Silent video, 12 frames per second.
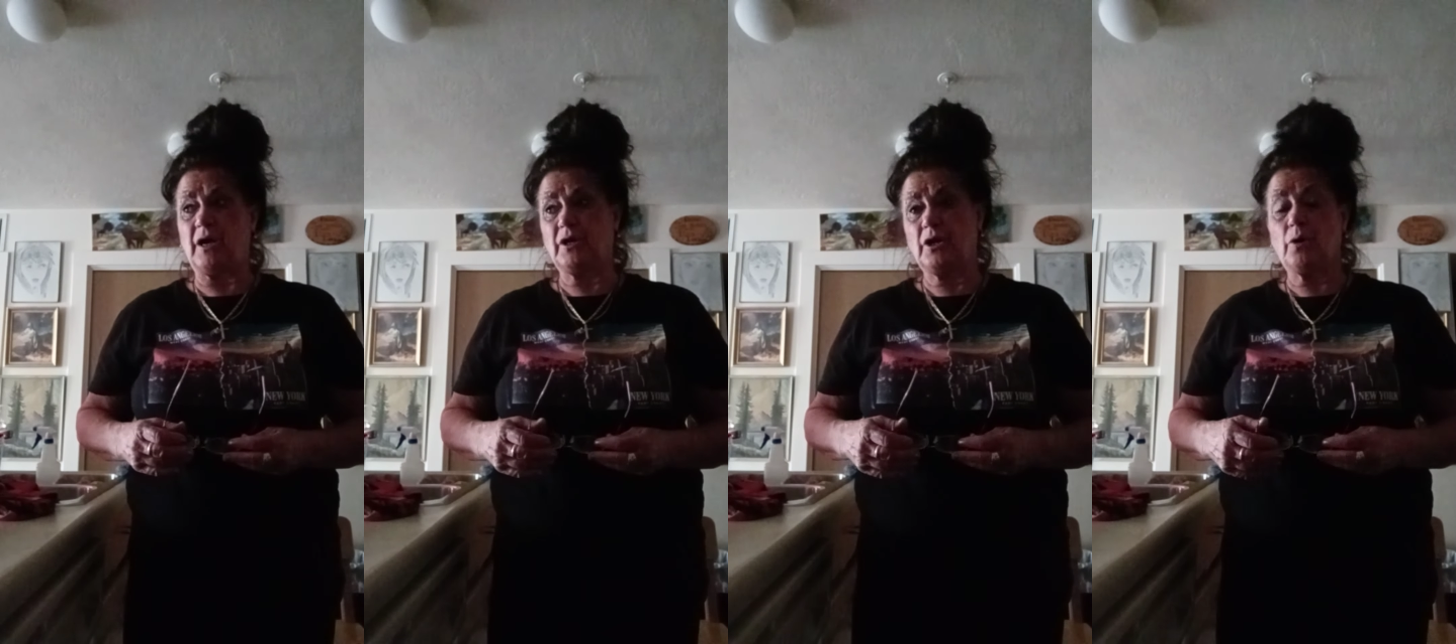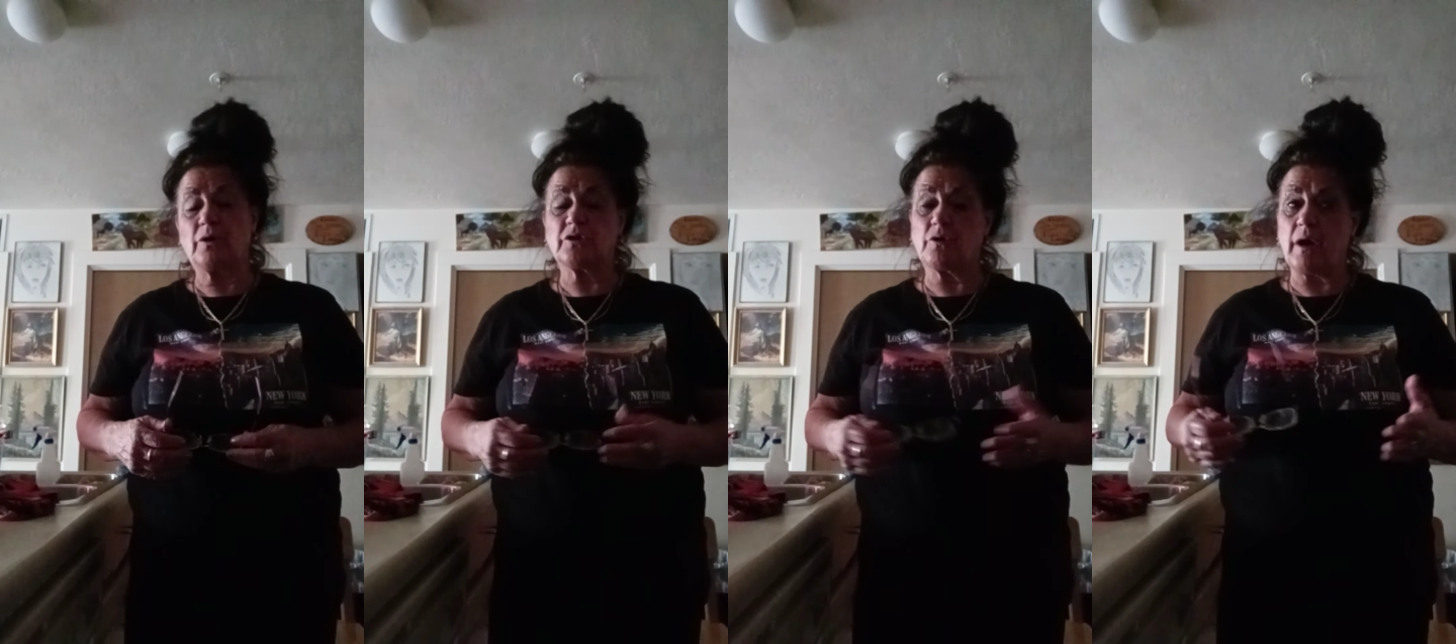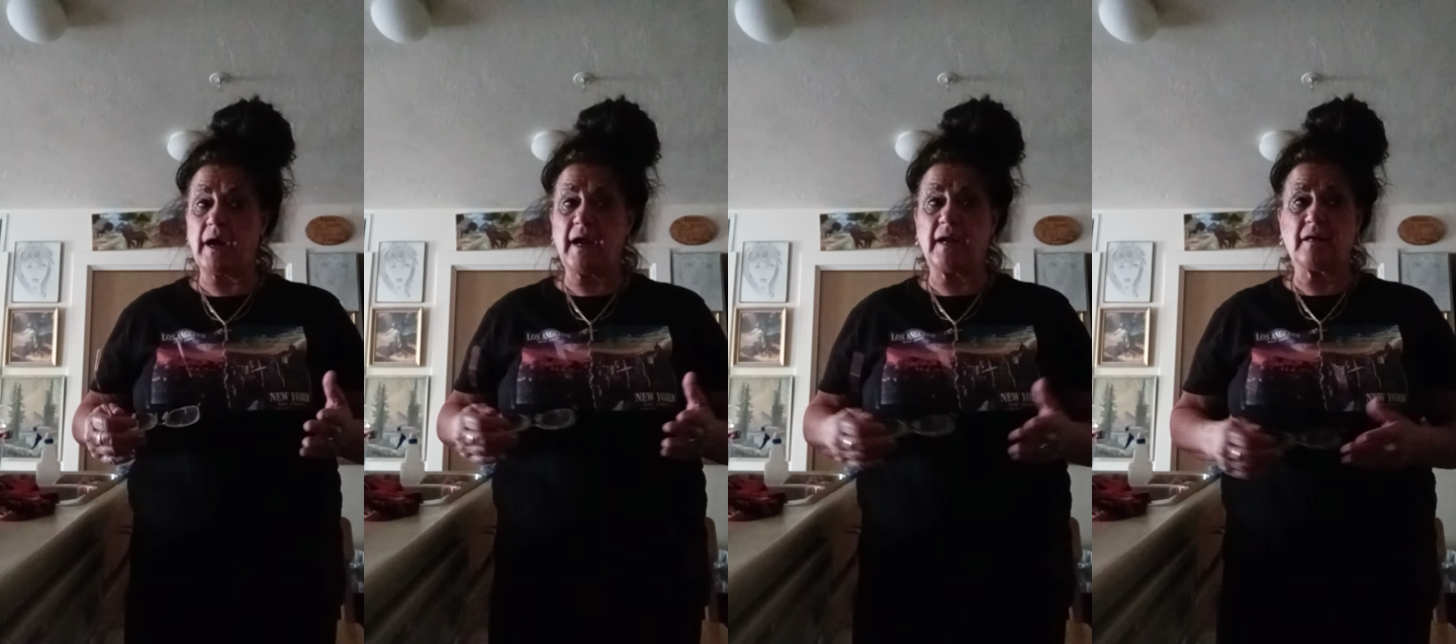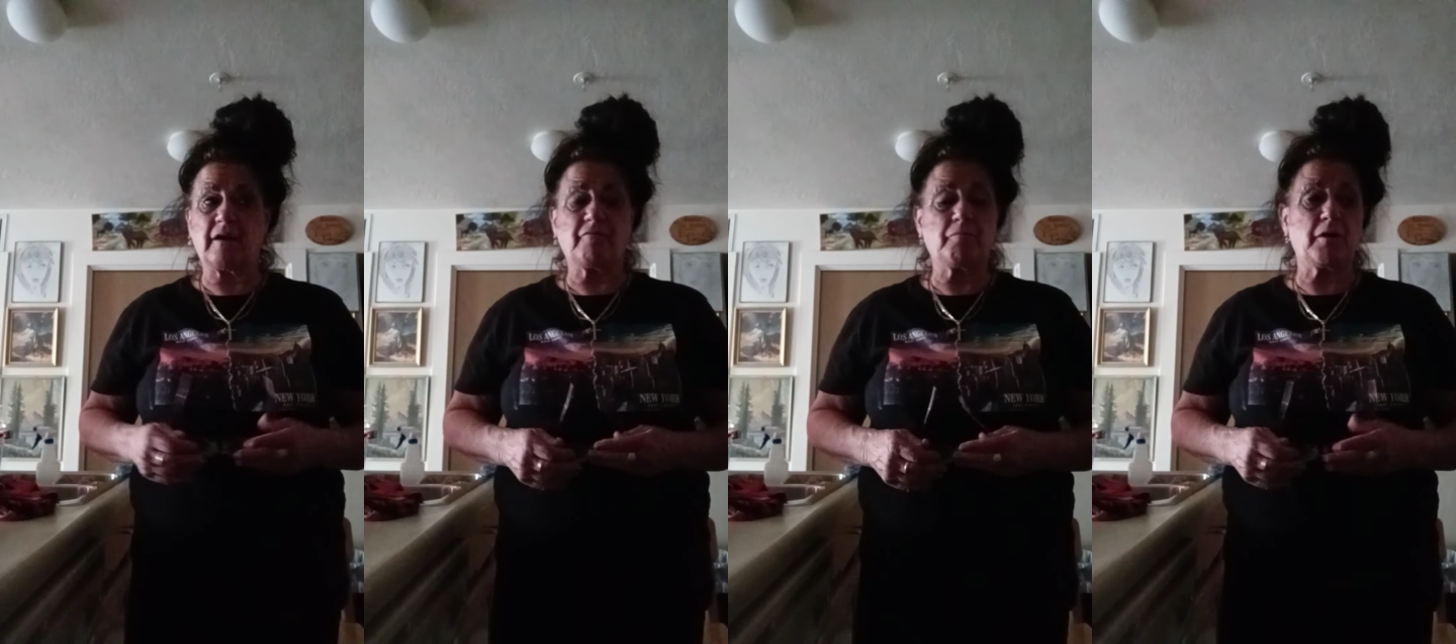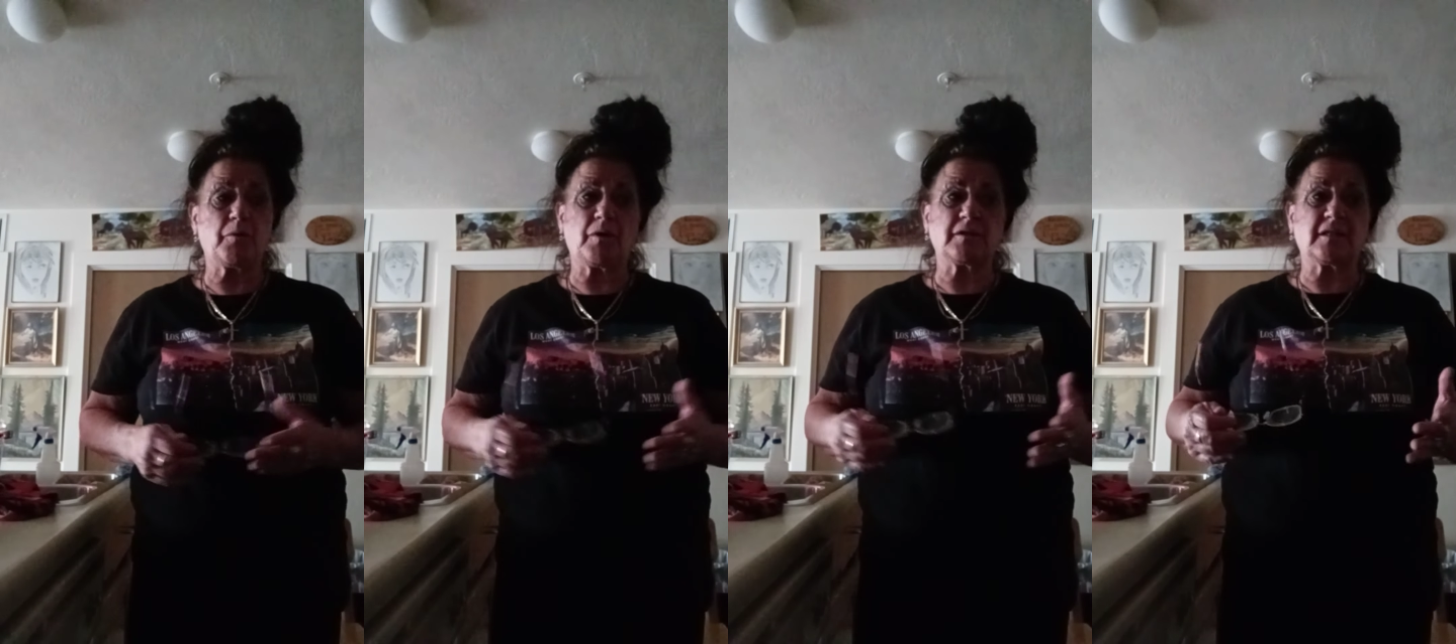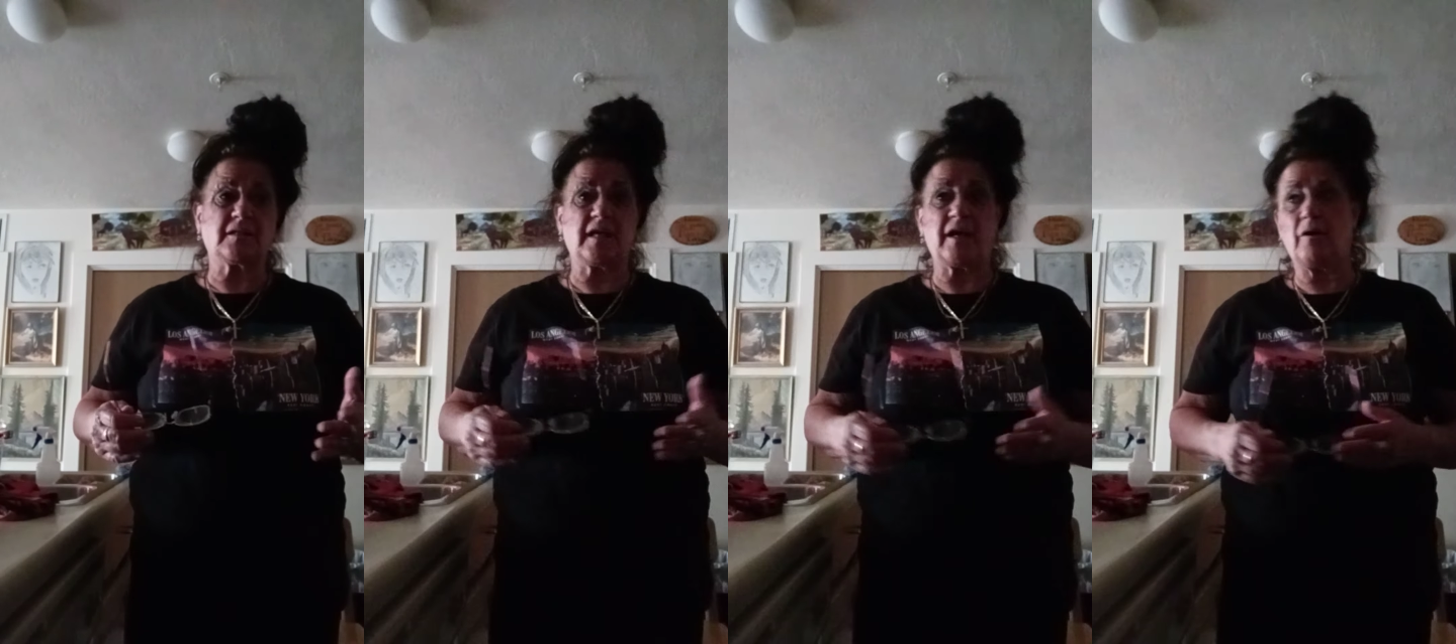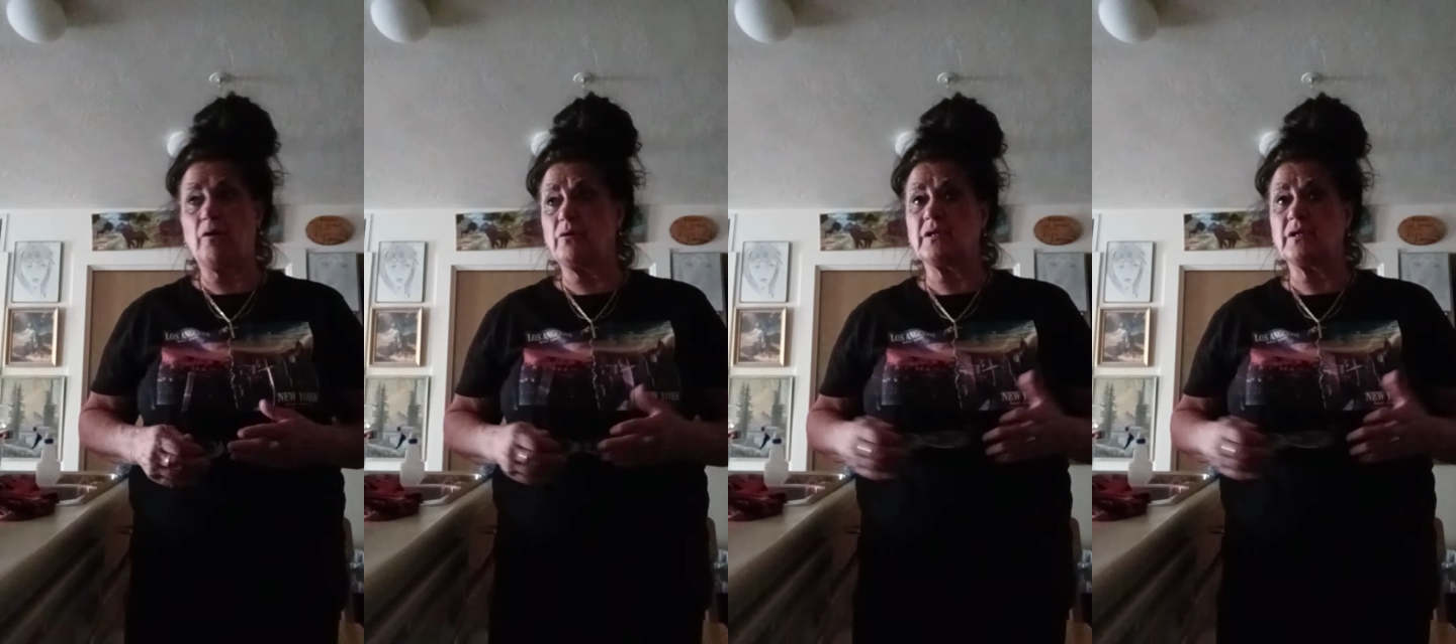You know, it's great and everybody wants to say, "Oh,